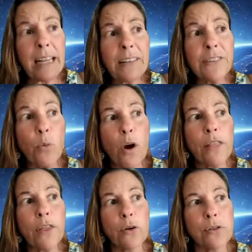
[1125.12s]
it's
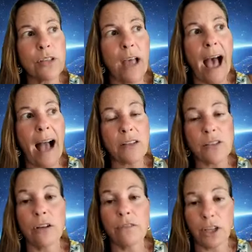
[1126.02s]
one of those
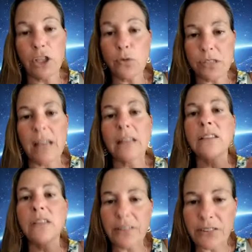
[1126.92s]
acts of like you said
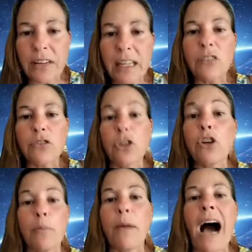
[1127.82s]
listening to
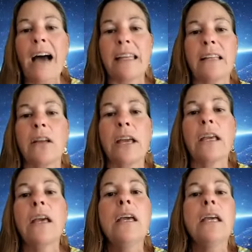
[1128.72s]
your body like
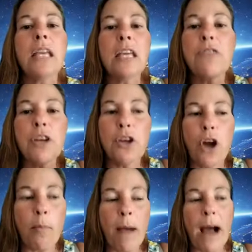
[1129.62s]
even
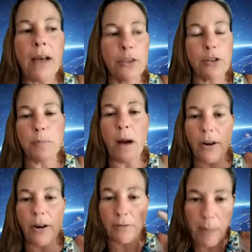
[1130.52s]
though my there's
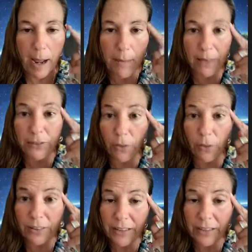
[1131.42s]
part of my mental
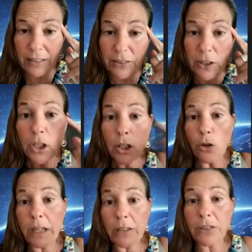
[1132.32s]
that says
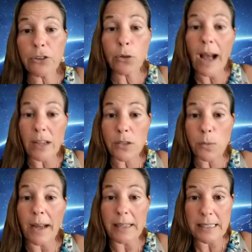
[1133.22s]
you need to do x
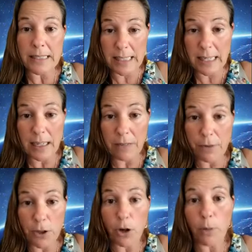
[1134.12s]
y z
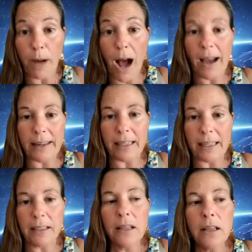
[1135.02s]
for your body